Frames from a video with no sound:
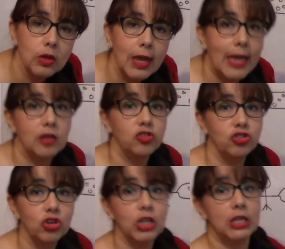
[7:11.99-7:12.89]
Energy is
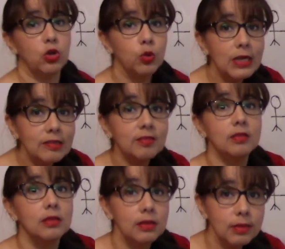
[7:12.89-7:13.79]
gonna increase the